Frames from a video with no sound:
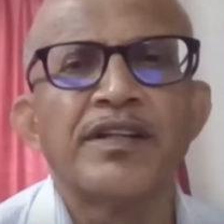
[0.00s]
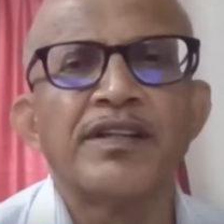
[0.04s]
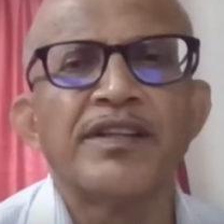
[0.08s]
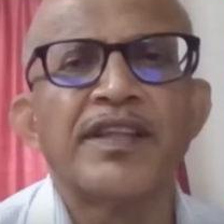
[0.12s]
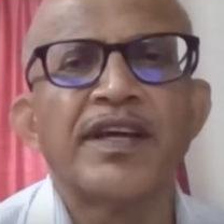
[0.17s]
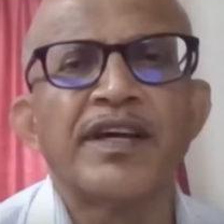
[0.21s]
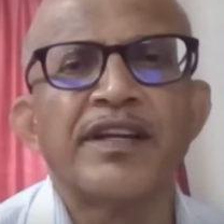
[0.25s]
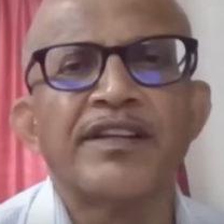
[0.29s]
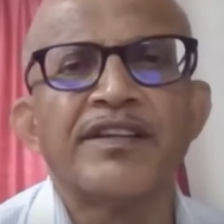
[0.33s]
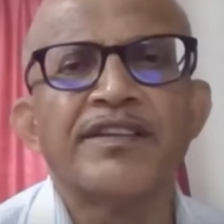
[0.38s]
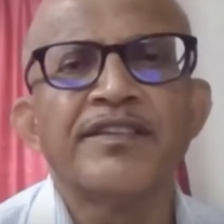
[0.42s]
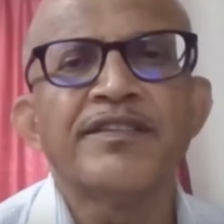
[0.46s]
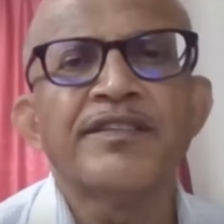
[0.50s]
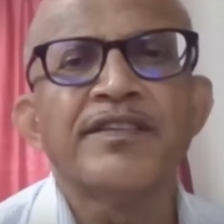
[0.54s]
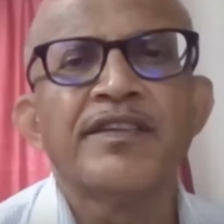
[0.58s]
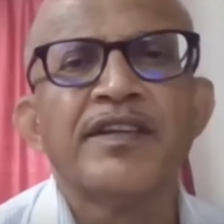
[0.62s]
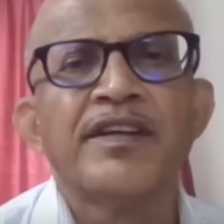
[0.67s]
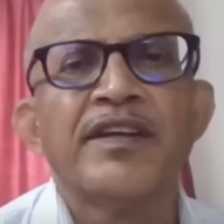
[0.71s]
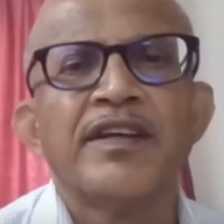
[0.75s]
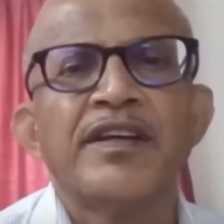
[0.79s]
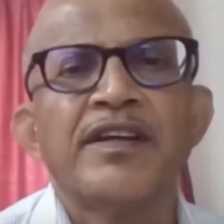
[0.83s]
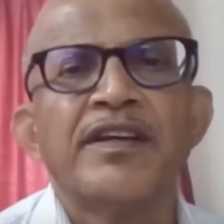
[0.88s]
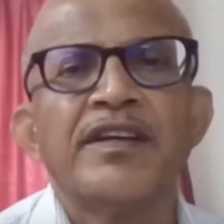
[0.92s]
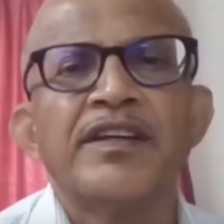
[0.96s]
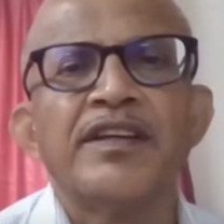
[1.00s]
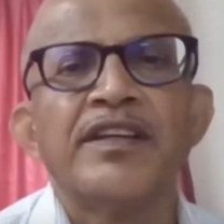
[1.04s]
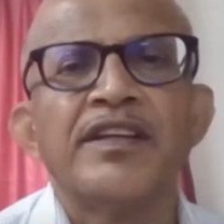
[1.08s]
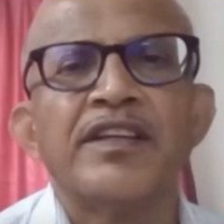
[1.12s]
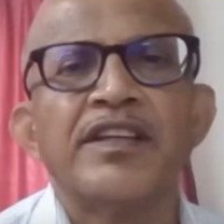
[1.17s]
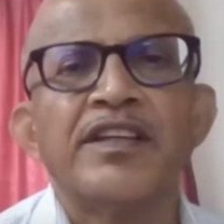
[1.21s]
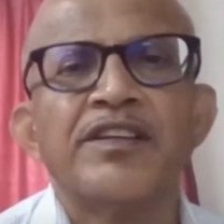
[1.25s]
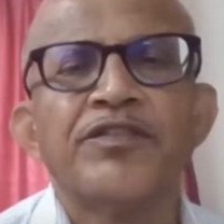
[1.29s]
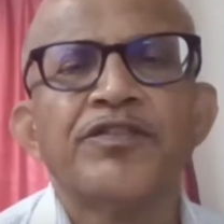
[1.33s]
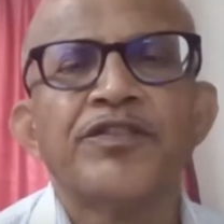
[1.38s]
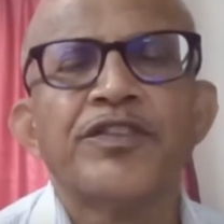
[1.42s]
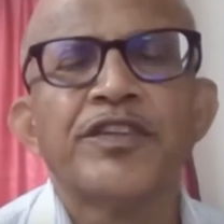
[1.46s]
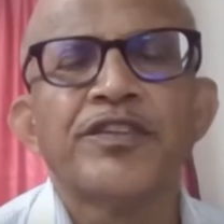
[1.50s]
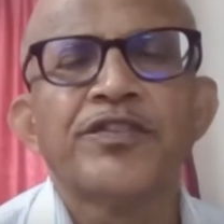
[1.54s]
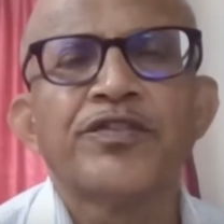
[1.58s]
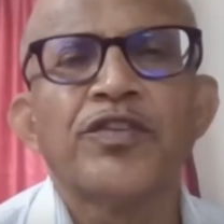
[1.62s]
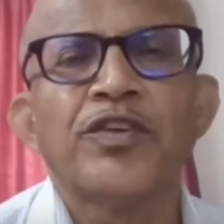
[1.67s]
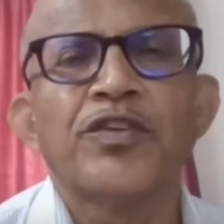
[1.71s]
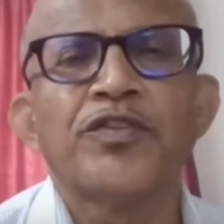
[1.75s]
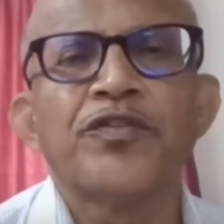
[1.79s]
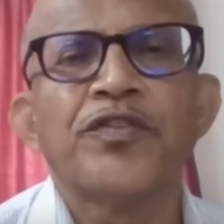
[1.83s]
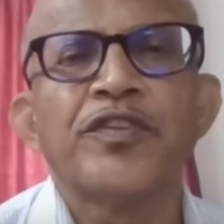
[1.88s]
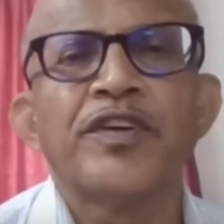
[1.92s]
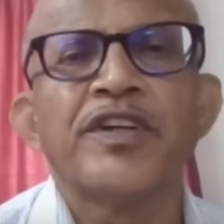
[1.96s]
that is, if the
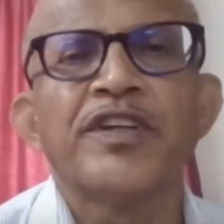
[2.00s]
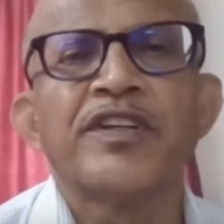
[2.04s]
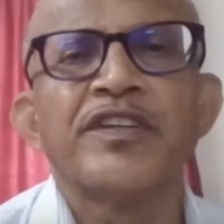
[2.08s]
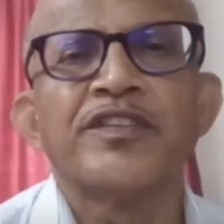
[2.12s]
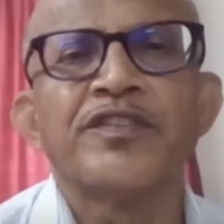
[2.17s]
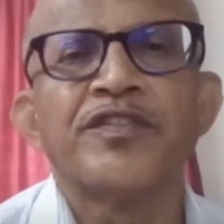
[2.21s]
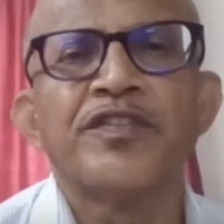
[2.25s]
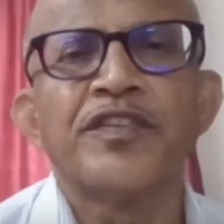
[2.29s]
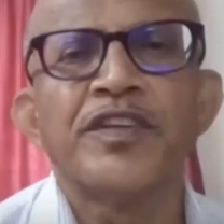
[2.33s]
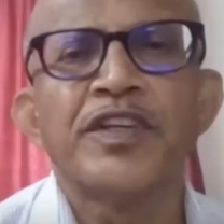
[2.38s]
software is